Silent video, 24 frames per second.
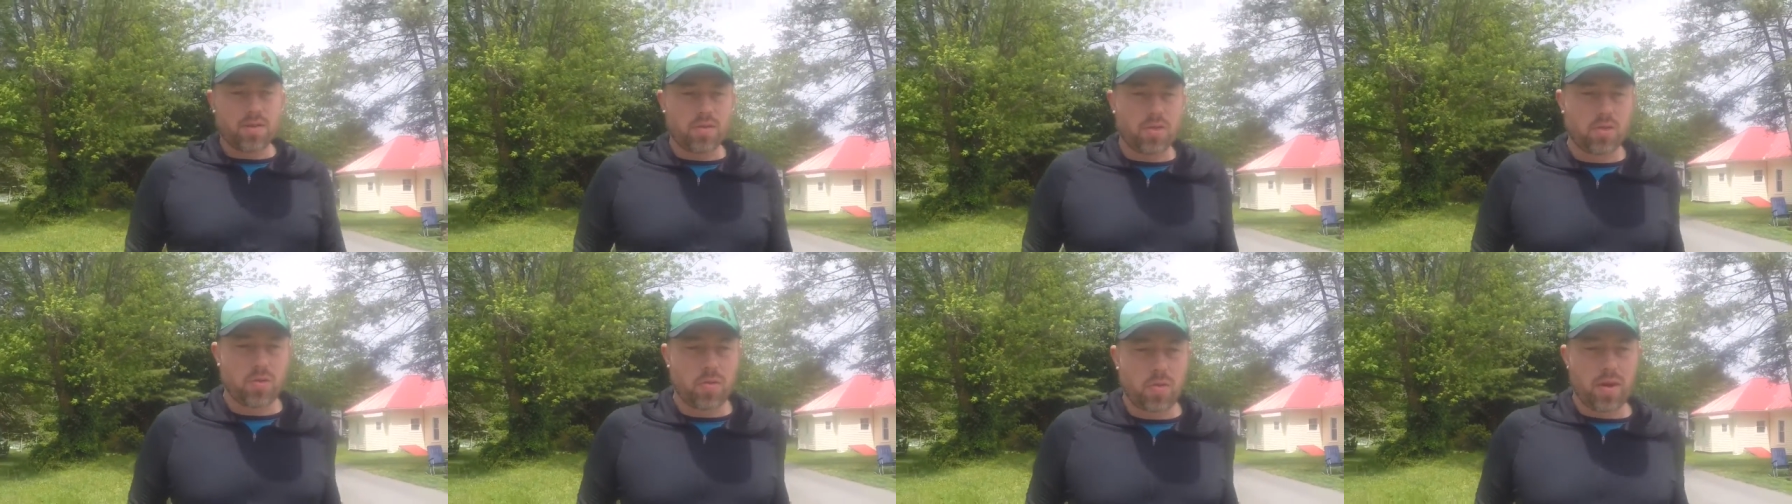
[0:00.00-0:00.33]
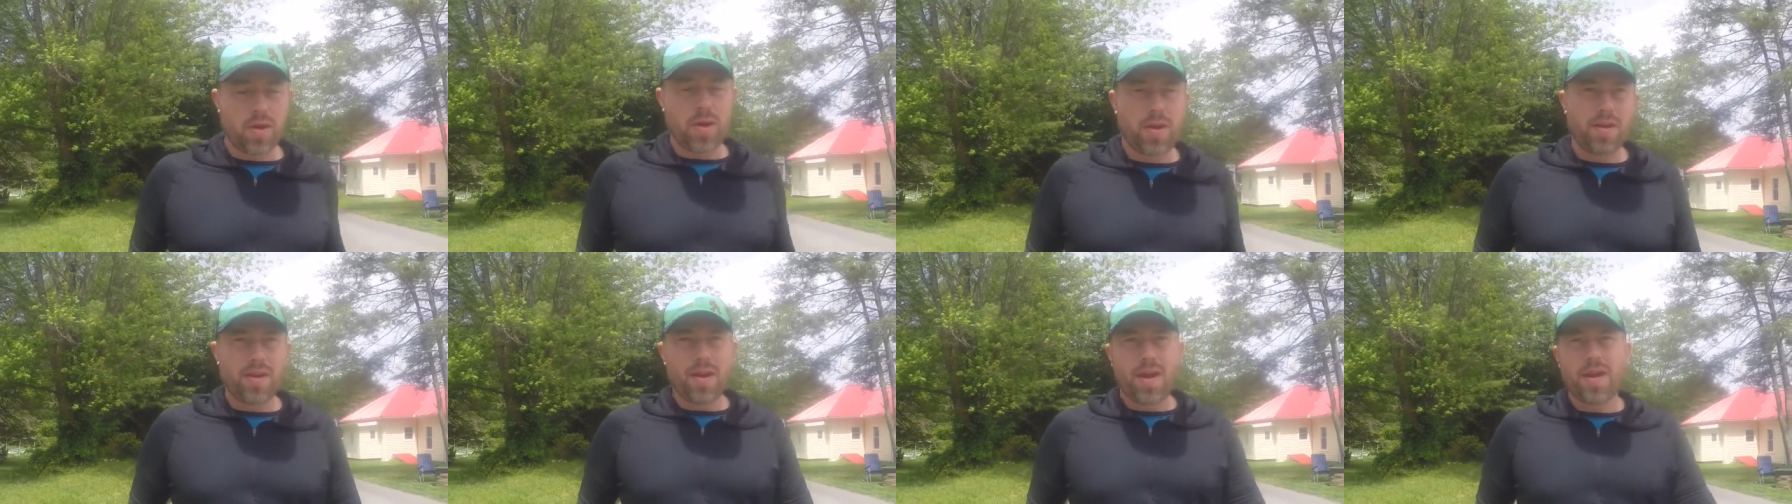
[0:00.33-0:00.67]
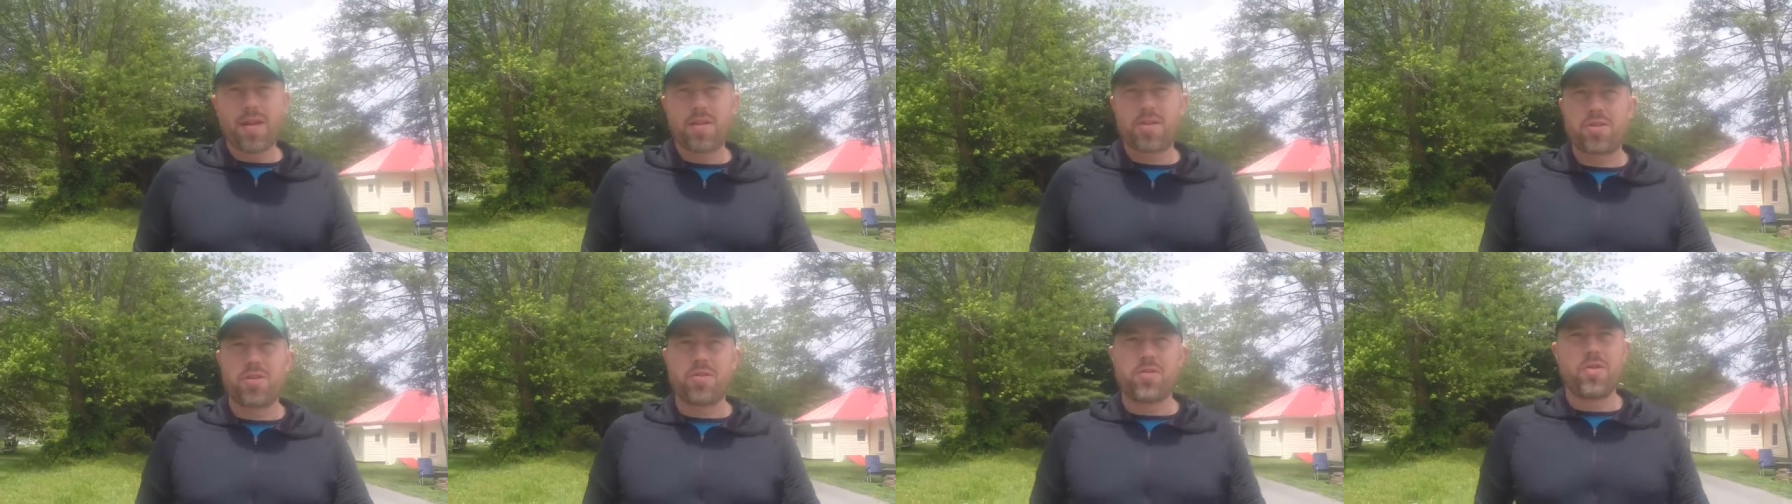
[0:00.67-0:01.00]
enjoying
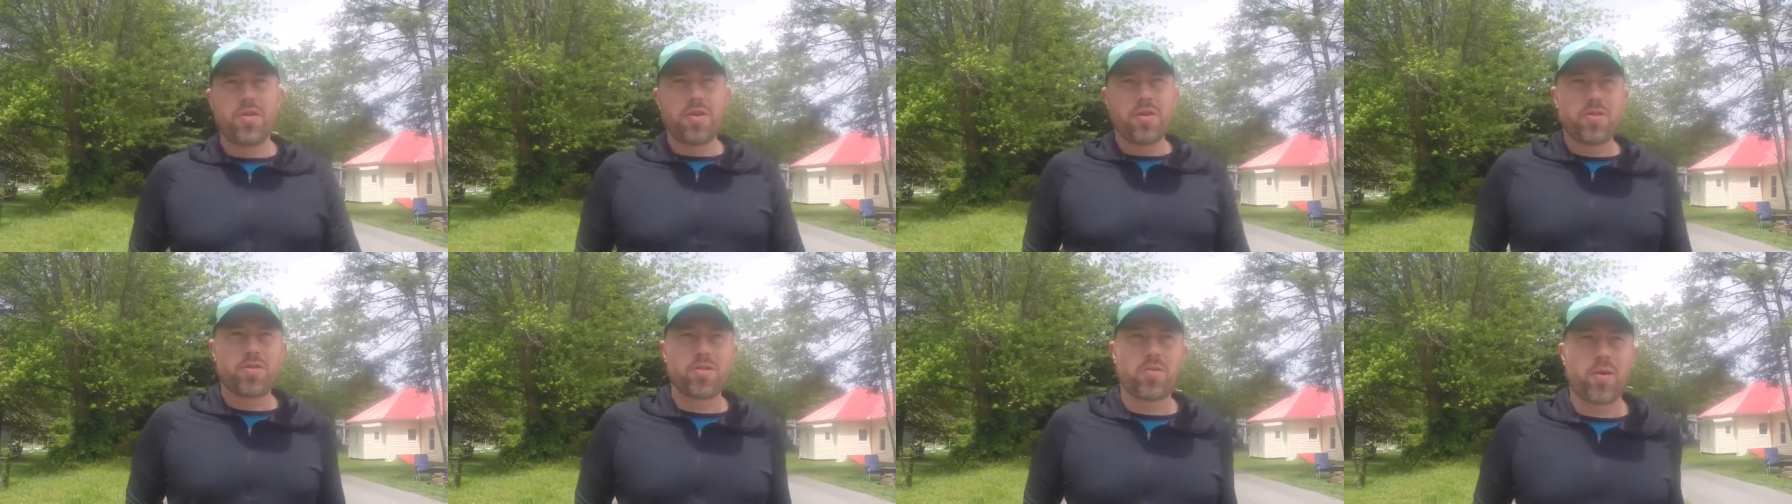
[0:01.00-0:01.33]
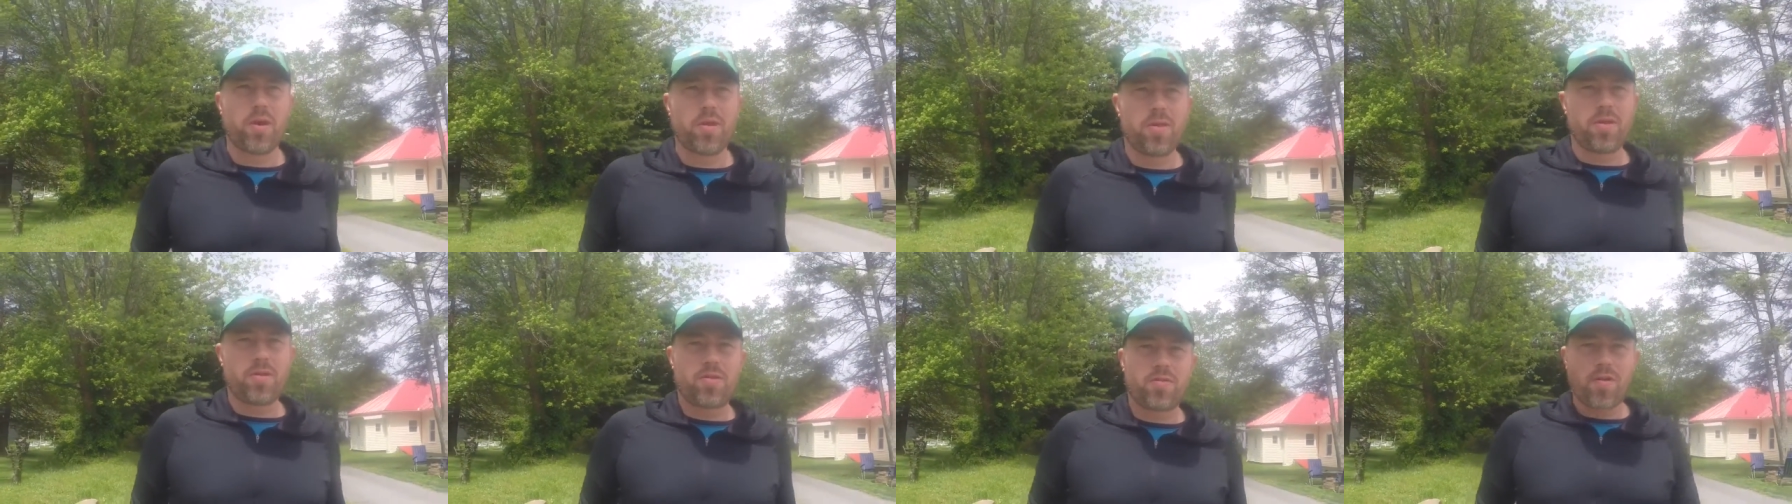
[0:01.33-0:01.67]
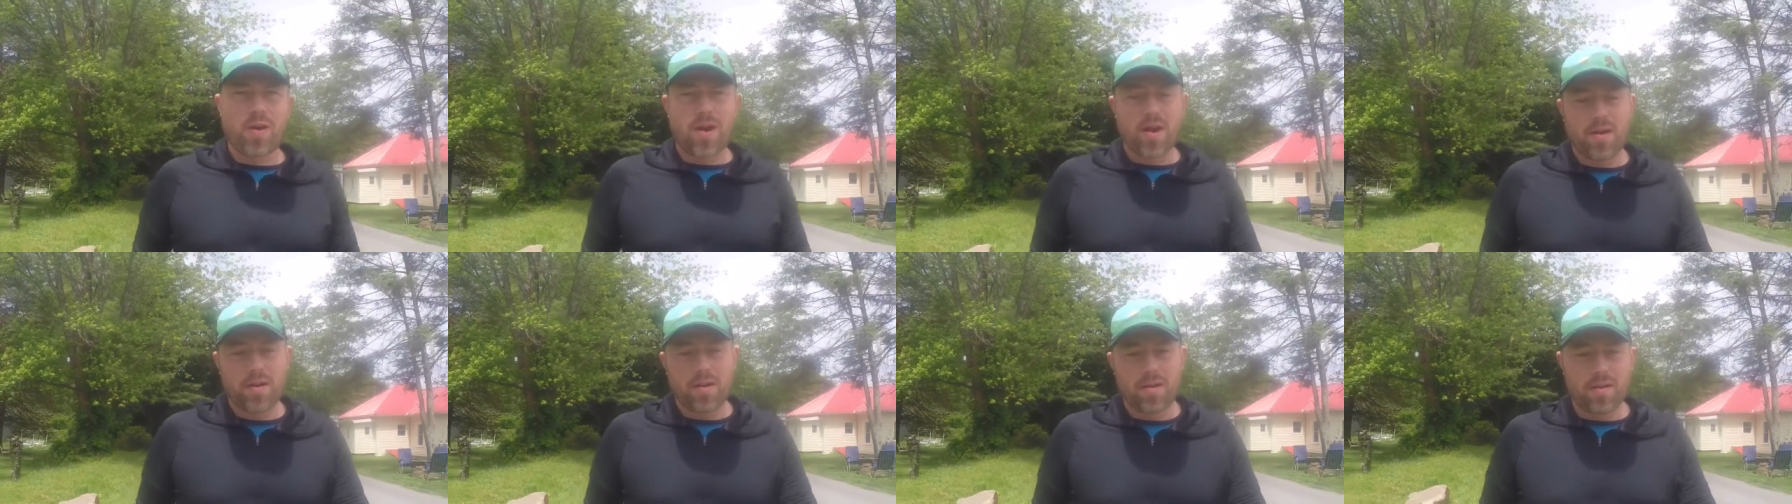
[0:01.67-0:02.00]
nature, enjoying the
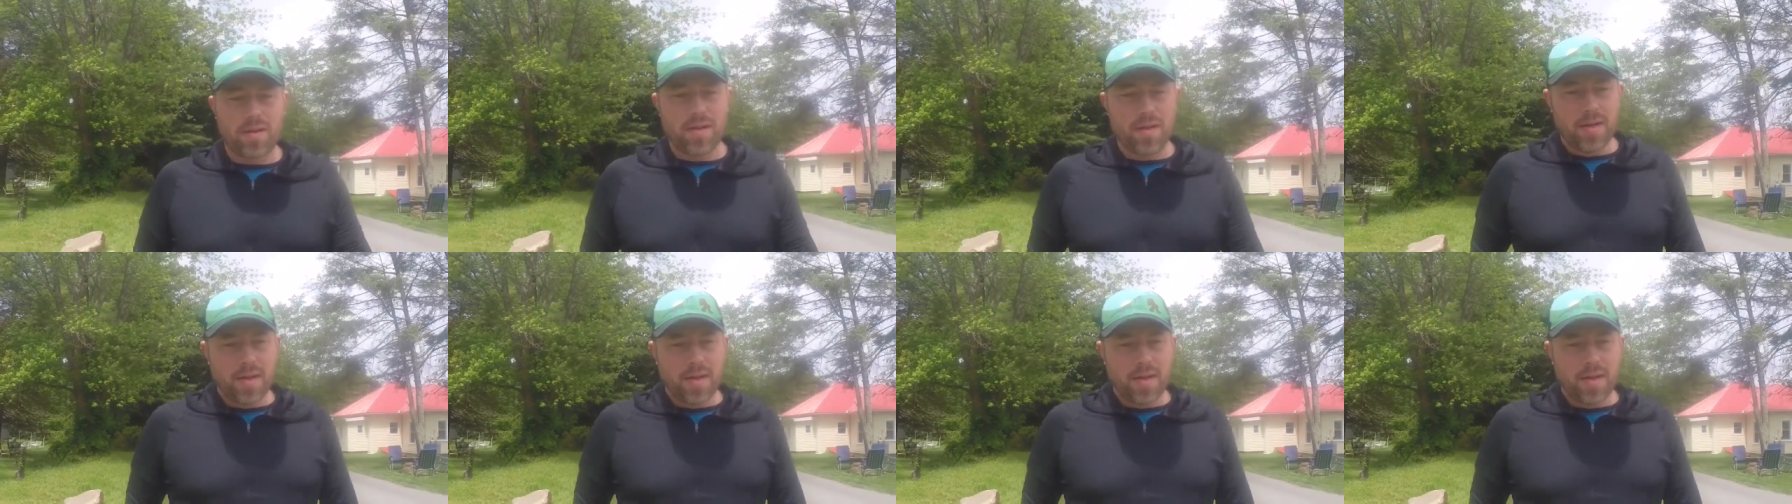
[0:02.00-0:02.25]
trail,